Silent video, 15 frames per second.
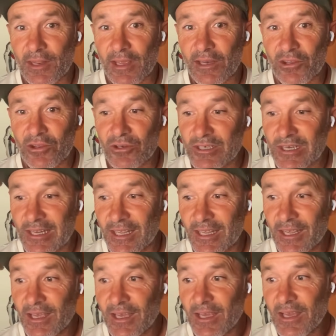and usually
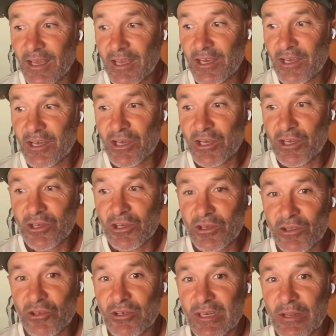
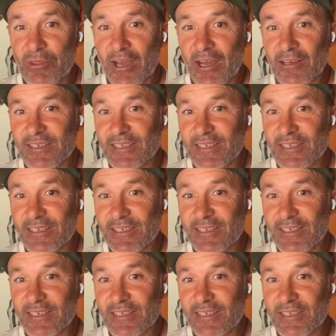with how